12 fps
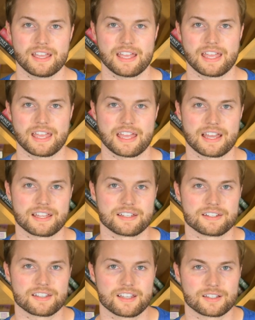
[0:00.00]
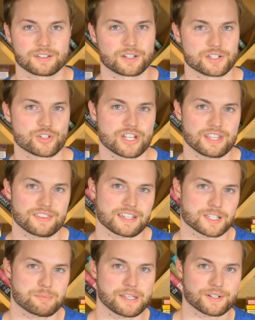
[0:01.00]
and Laura Jean
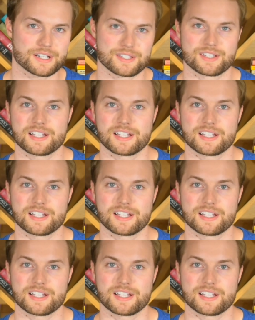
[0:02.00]
thinks Peter has